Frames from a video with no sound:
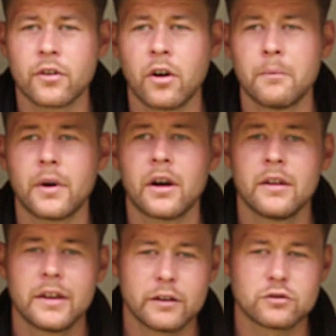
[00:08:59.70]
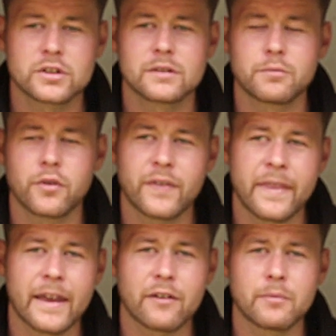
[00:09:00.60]
time, but it'll just
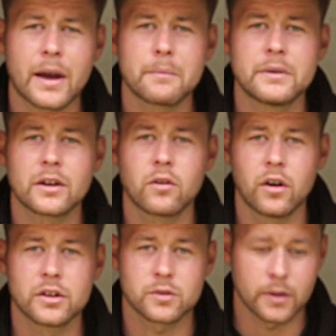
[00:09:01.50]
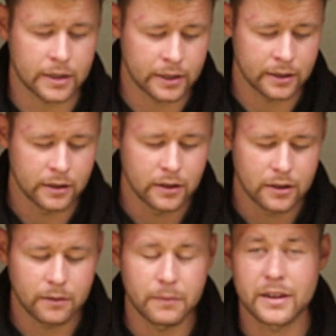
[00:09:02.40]
prevent that from happening quite as quickly
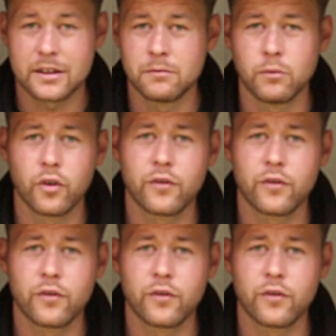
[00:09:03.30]
and making them more